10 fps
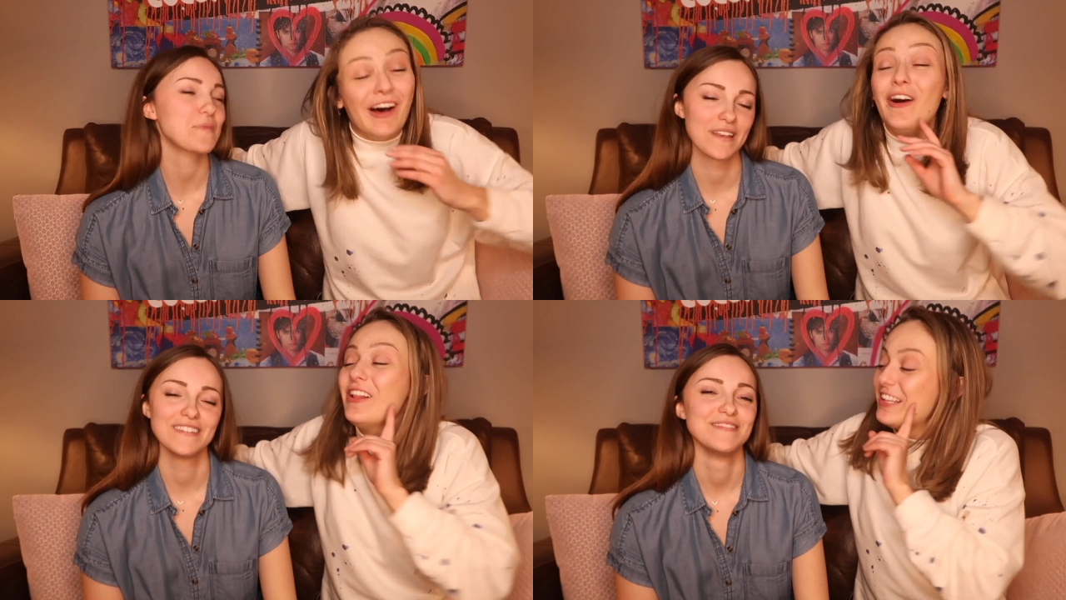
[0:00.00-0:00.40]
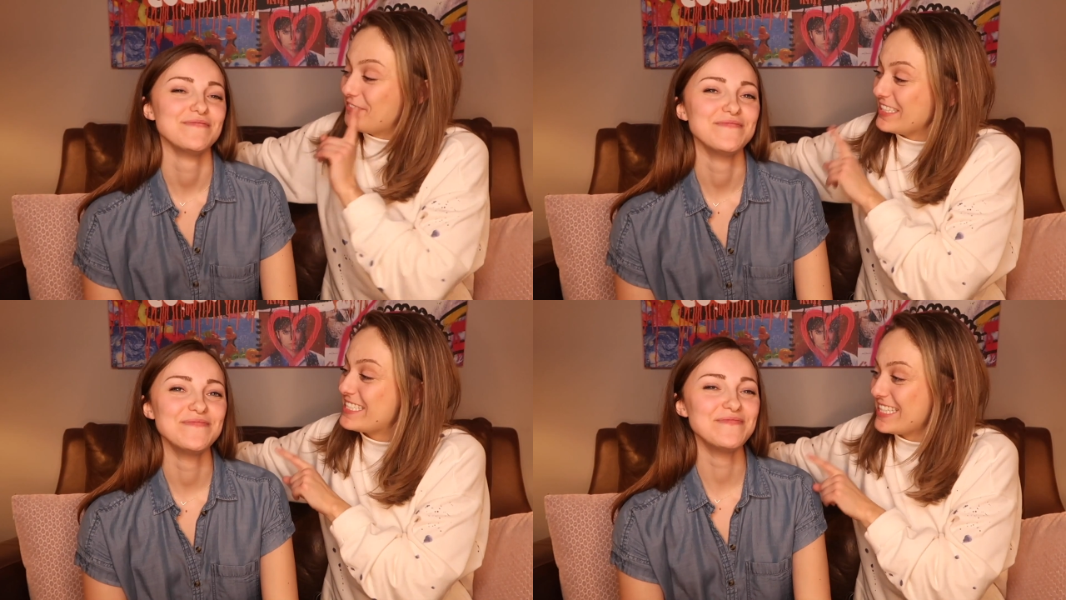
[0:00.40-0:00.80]
Speaker 1: All
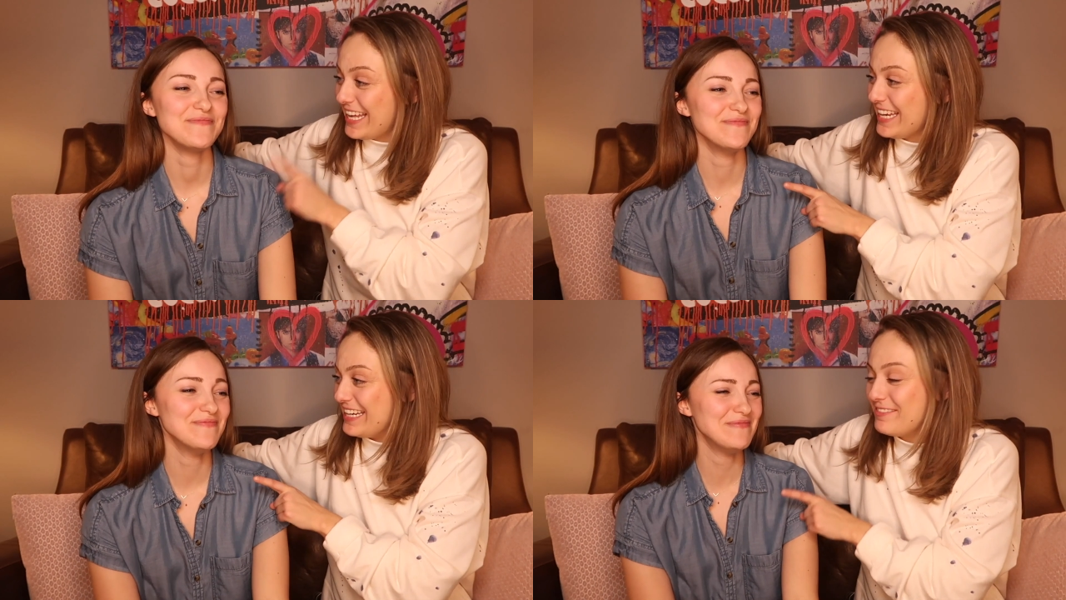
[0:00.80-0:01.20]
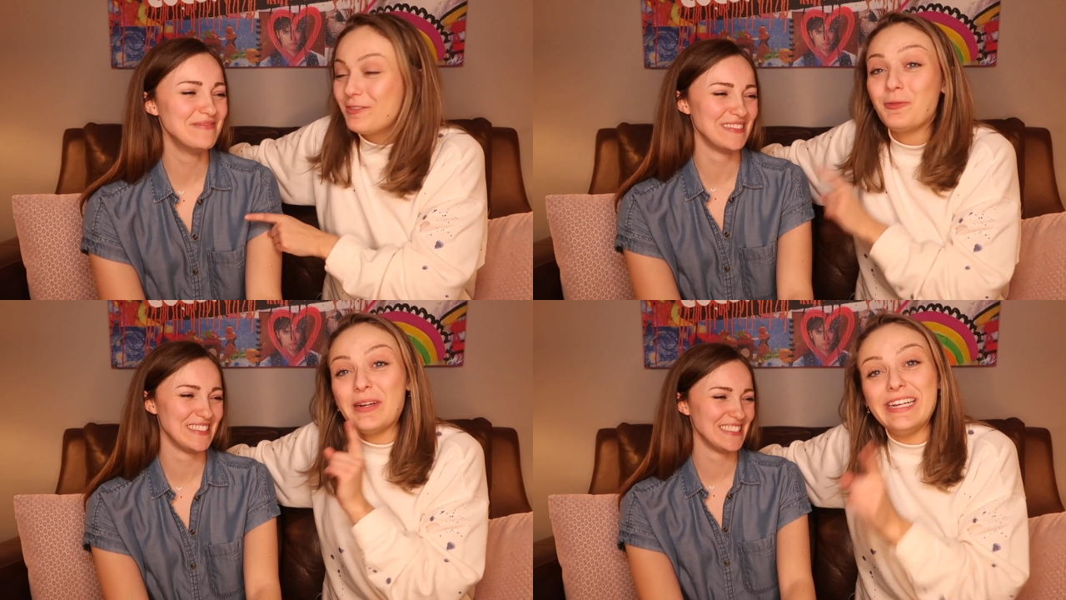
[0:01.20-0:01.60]
of a
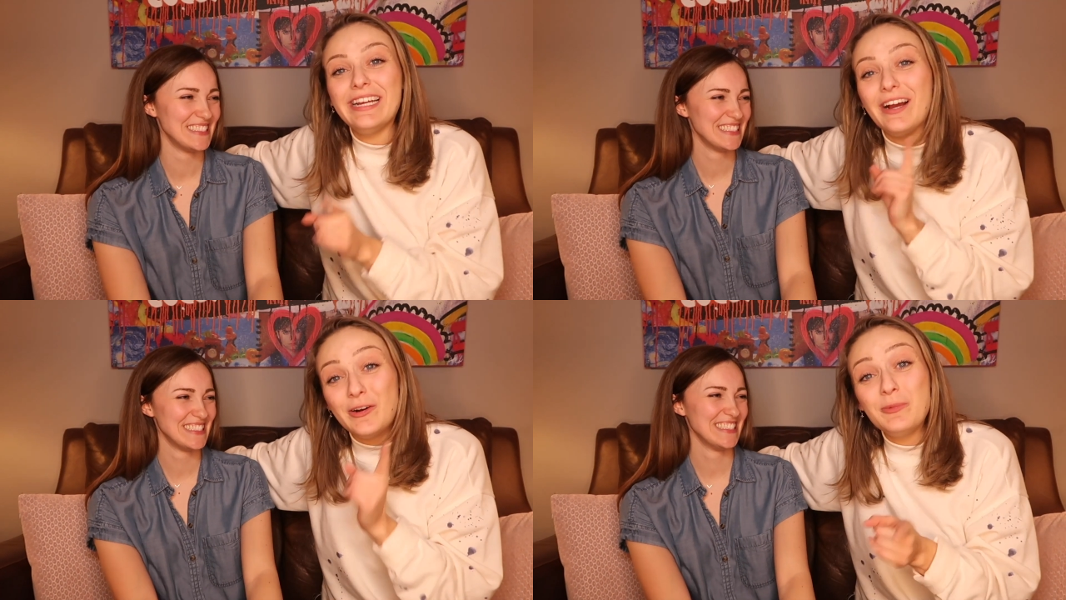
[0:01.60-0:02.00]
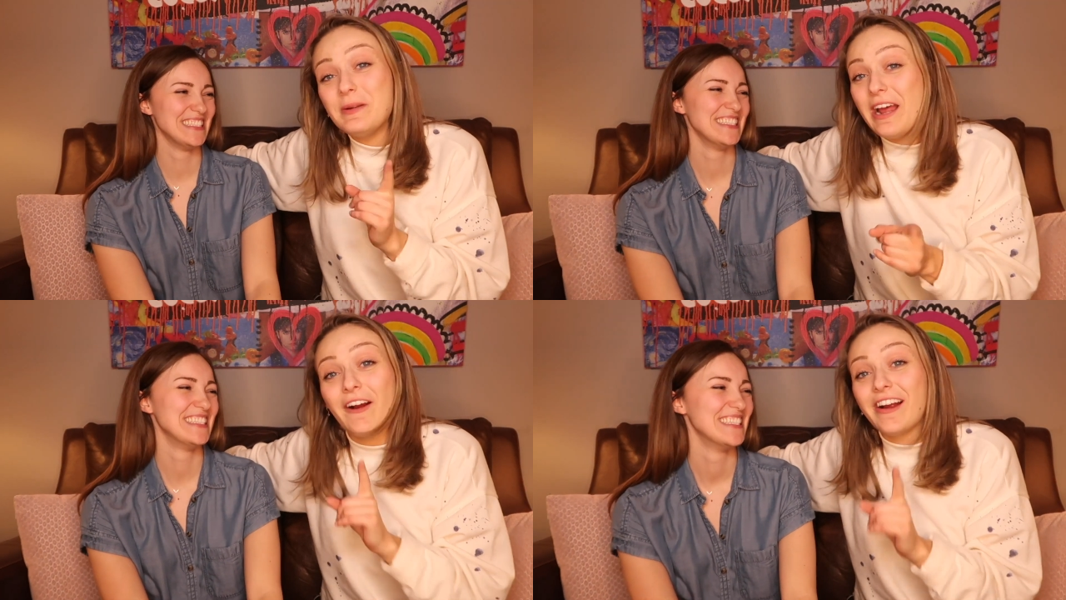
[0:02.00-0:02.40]
sudden, we
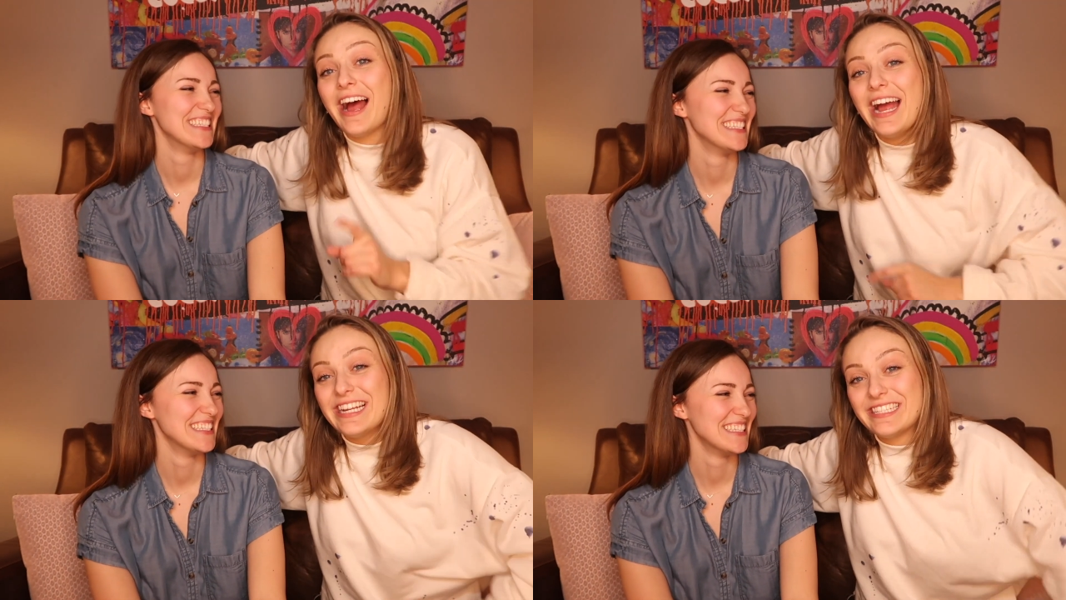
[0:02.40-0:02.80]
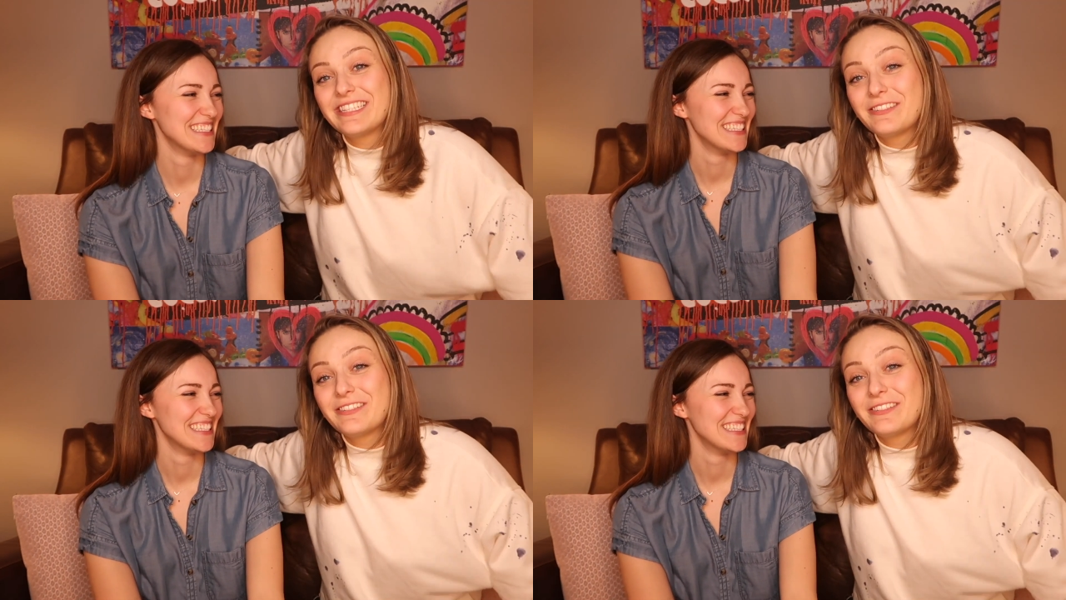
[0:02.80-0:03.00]
open our eyes